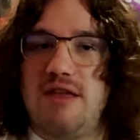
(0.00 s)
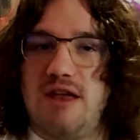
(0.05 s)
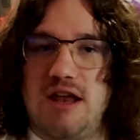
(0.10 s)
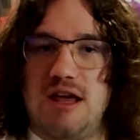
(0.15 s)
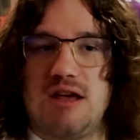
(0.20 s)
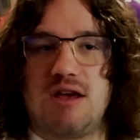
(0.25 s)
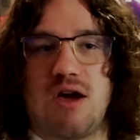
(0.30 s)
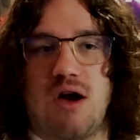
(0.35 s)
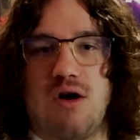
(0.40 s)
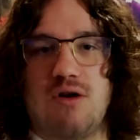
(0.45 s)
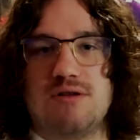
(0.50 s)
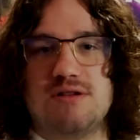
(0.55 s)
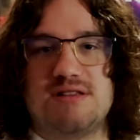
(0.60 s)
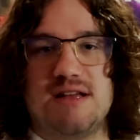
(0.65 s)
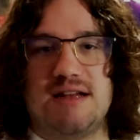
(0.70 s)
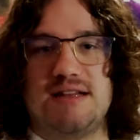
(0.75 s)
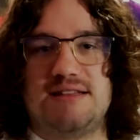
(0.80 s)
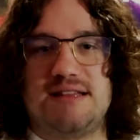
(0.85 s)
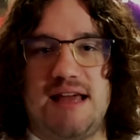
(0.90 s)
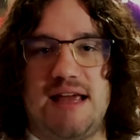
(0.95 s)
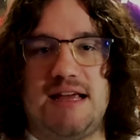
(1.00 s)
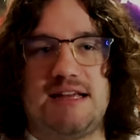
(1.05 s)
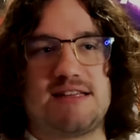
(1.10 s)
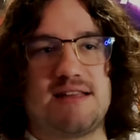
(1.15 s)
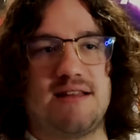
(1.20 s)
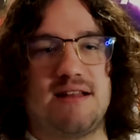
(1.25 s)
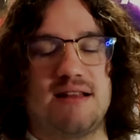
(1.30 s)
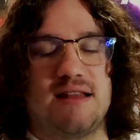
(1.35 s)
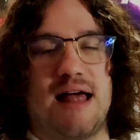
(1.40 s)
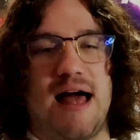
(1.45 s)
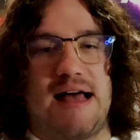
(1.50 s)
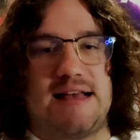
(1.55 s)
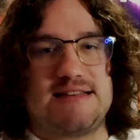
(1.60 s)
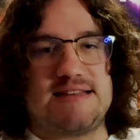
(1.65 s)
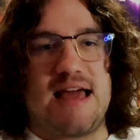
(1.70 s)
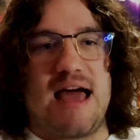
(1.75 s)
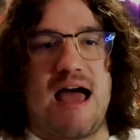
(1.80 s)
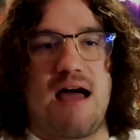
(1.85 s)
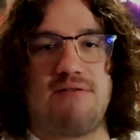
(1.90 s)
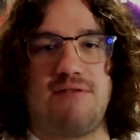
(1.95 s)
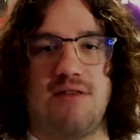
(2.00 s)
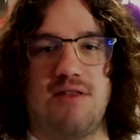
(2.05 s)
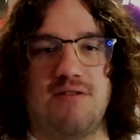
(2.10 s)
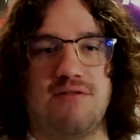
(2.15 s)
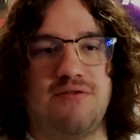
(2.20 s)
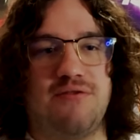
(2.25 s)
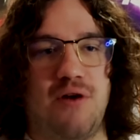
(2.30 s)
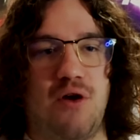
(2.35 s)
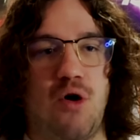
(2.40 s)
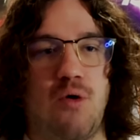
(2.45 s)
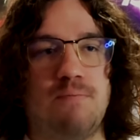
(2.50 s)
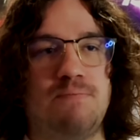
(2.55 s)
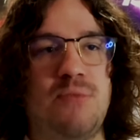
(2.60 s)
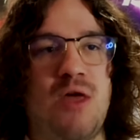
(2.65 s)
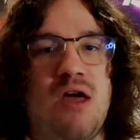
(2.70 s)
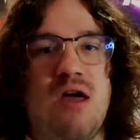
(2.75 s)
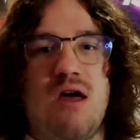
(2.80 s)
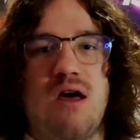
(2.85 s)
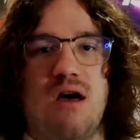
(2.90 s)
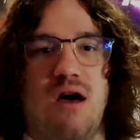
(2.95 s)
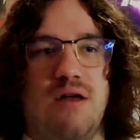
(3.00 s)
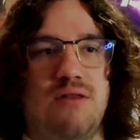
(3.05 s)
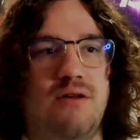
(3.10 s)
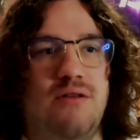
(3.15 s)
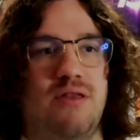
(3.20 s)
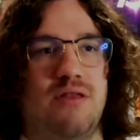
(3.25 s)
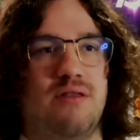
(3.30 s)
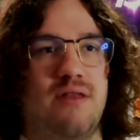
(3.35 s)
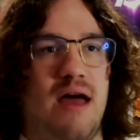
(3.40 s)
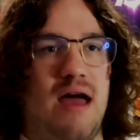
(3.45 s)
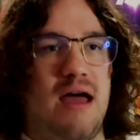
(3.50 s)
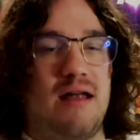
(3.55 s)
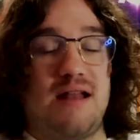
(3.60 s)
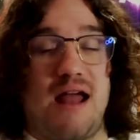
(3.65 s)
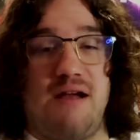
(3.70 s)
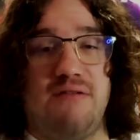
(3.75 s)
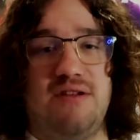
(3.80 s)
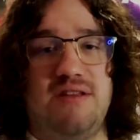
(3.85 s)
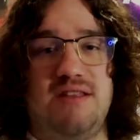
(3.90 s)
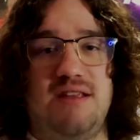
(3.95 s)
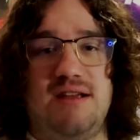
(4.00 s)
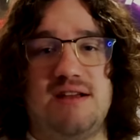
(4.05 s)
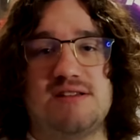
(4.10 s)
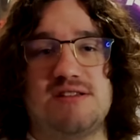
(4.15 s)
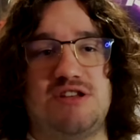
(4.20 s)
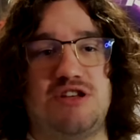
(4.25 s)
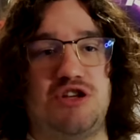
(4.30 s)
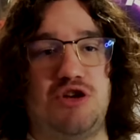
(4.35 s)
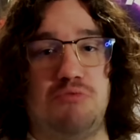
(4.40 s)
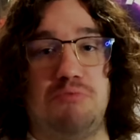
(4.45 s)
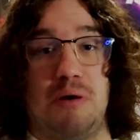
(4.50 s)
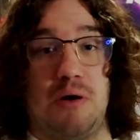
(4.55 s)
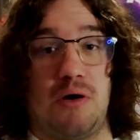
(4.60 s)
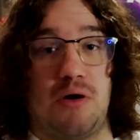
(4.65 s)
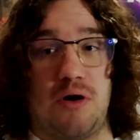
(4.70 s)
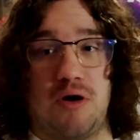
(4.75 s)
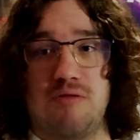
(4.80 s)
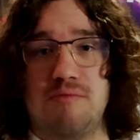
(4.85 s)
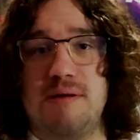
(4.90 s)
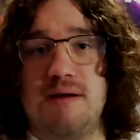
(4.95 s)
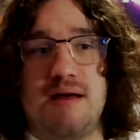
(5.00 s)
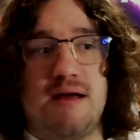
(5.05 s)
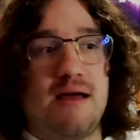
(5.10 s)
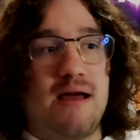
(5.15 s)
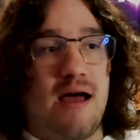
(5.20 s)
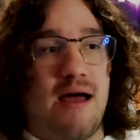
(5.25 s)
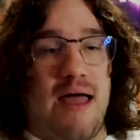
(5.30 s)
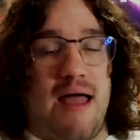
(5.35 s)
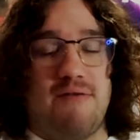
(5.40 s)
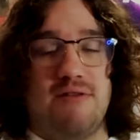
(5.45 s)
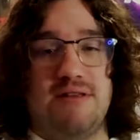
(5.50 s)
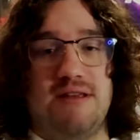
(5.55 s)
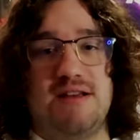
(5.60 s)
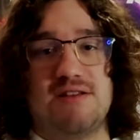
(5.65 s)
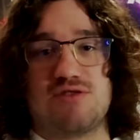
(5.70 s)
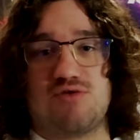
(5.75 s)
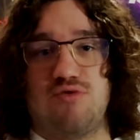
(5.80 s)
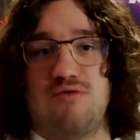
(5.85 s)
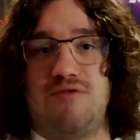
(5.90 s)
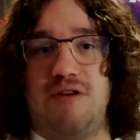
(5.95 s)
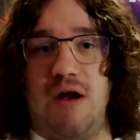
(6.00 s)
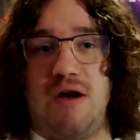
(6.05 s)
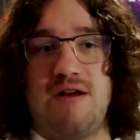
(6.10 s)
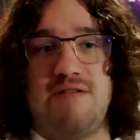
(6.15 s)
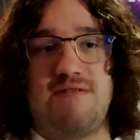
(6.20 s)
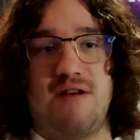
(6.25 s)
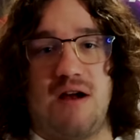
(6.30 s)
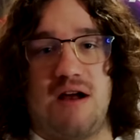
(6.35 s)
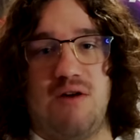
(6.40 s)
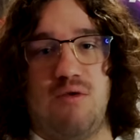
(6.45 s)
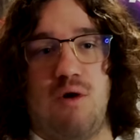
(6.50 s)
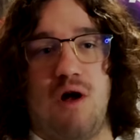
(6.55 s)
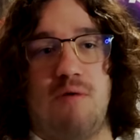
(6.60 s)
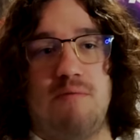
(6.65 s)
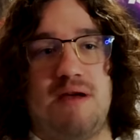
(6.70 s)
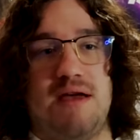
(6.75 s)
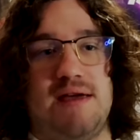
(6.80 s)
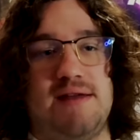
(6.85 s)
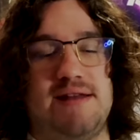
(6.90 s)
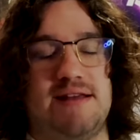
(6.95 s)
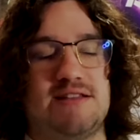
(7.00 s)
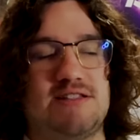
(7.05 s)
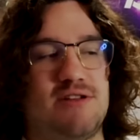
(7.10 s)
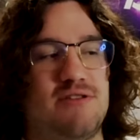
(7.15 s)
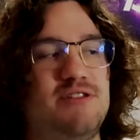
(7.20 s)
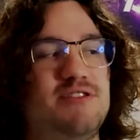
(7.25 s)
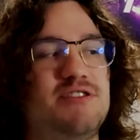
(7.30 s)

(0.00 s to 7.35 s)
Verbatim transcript: that it goes, that it takes in the last half of the film. Other than that, everything is superb. Everything is very, very well made. And so